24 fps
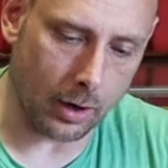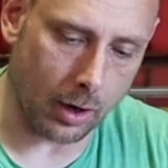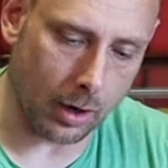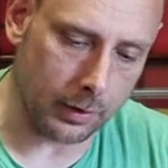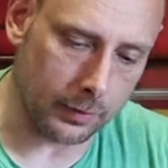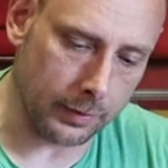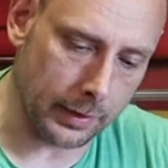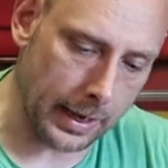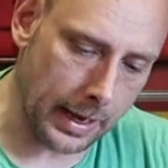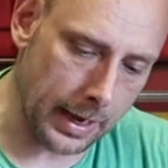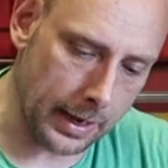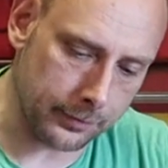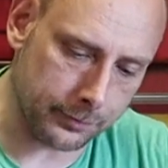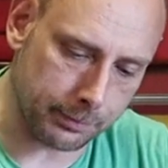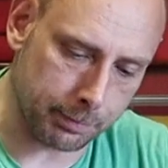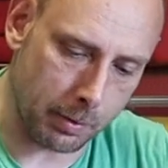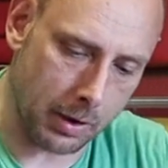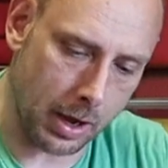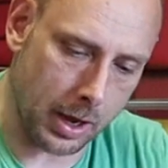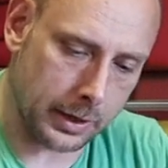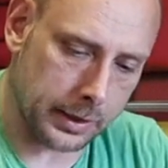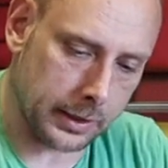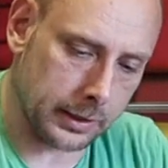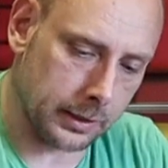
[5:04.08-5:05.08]
our last
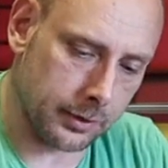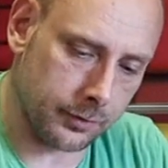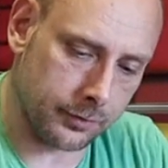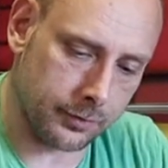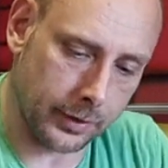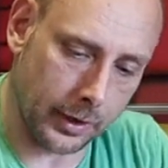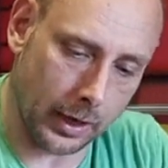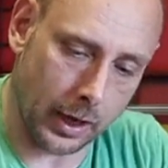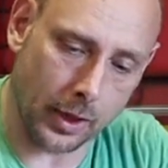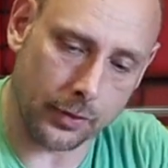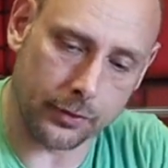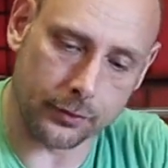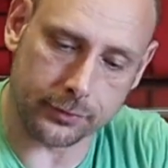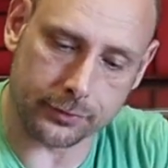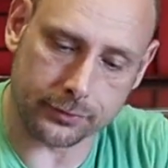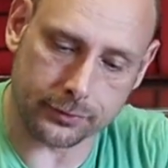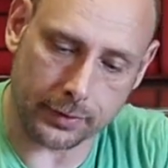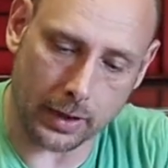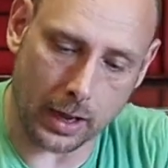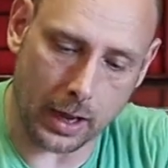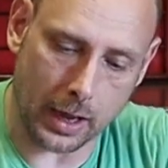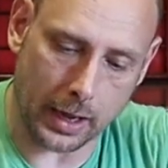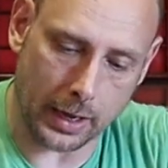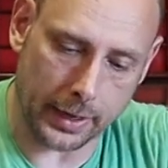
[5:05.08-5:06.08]
pocket is the other
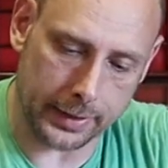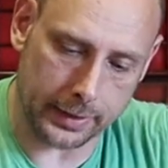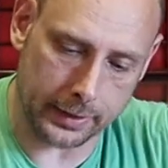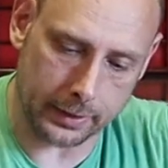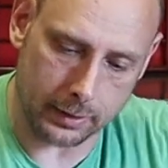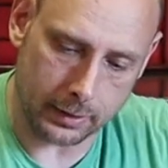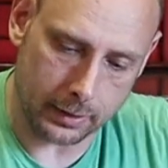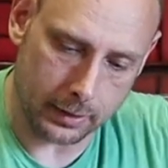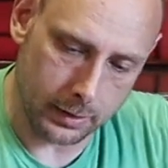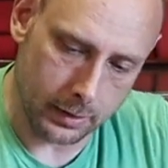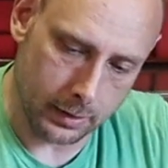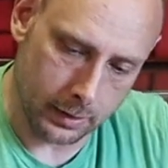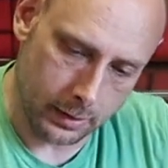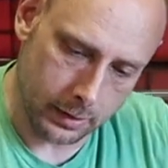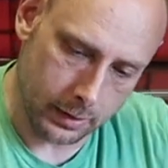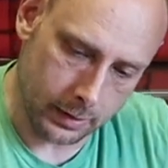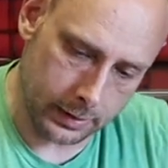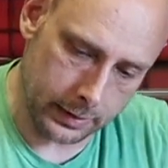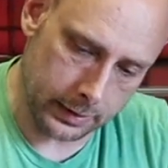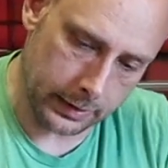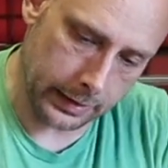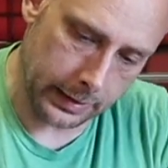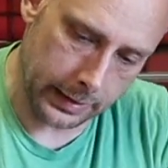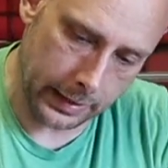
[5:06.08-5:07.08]
side,
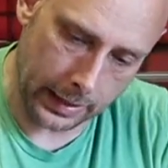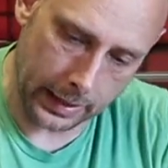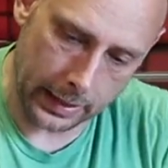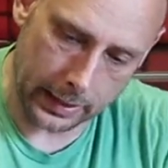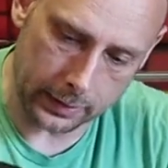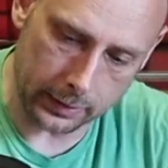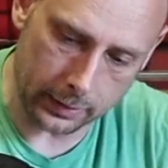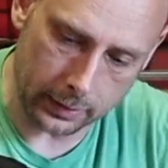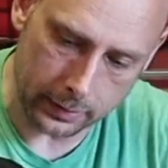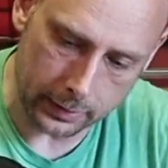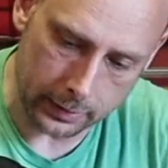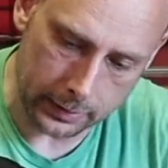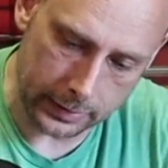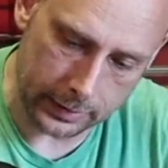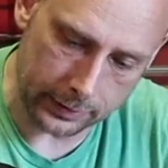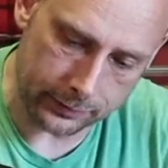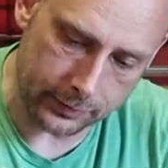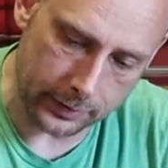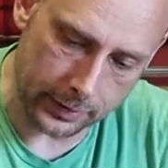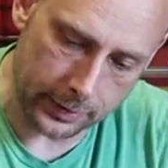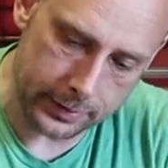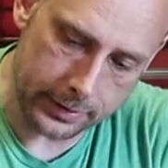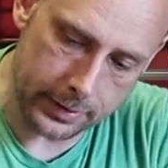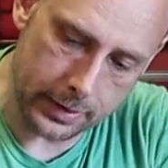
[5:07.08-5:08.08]
And again,
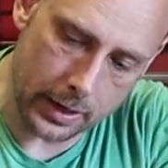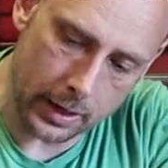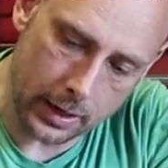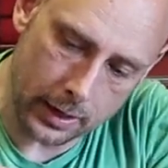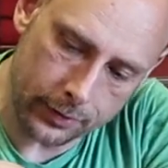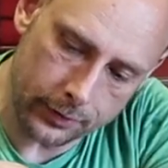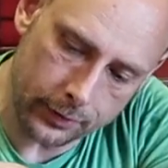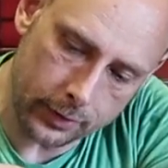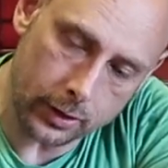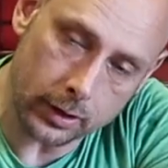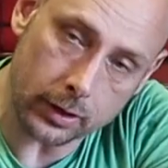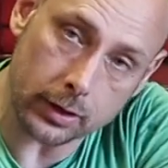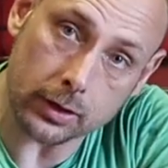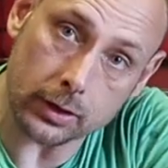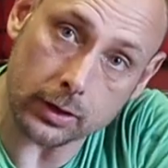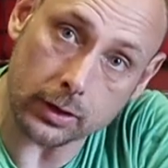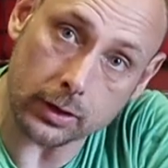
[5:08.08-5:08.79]
it's another